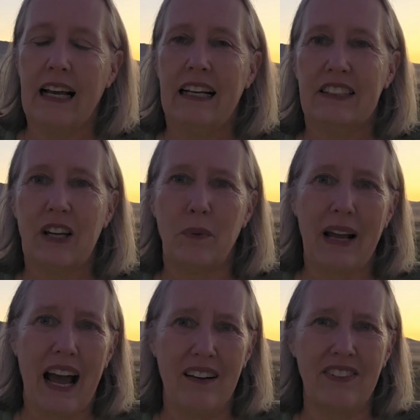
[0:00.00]
So we
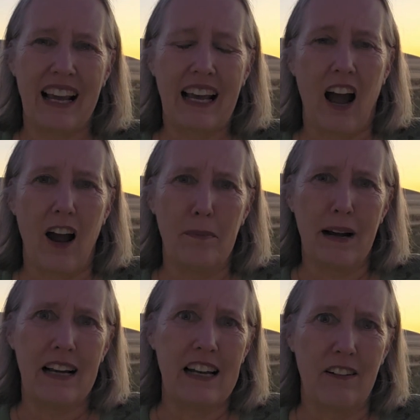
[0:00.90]
have like arba
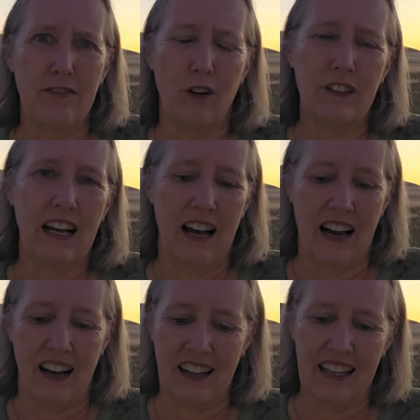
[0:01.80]
knafot
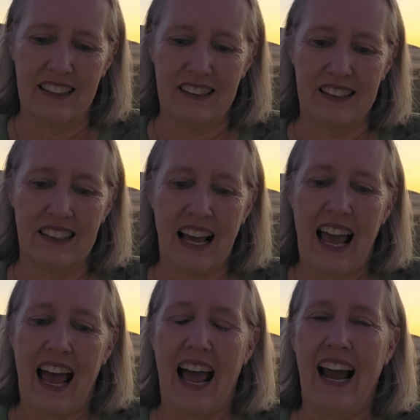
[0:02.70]
haaretz,
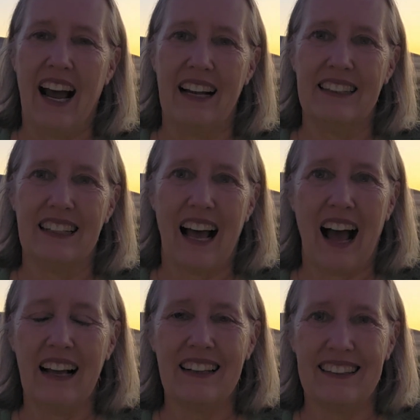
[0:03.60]
and
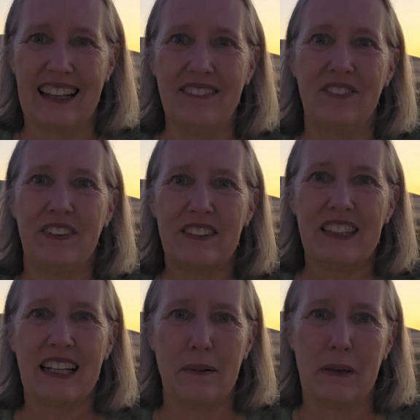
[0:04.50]
that feels
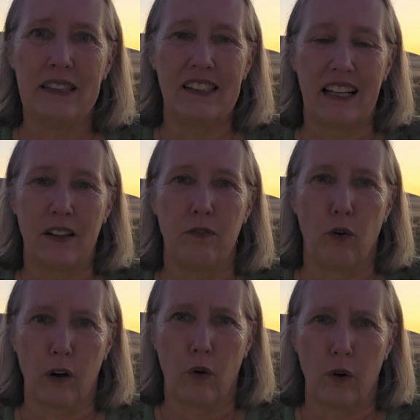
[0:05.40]
like it means like the 4
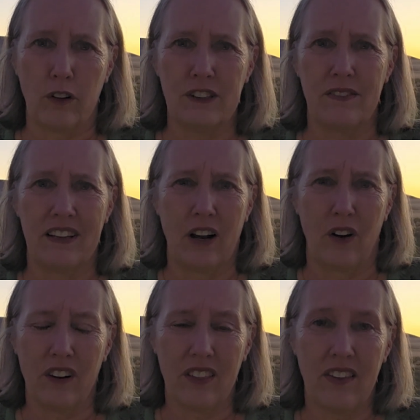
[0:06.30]
corners of the
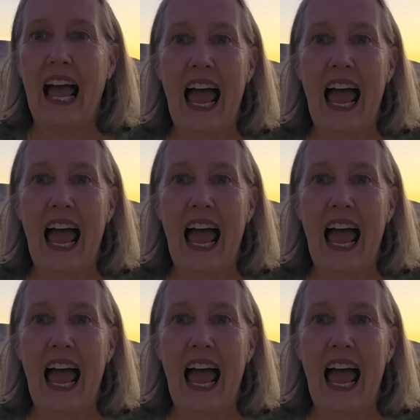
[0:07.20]
earth.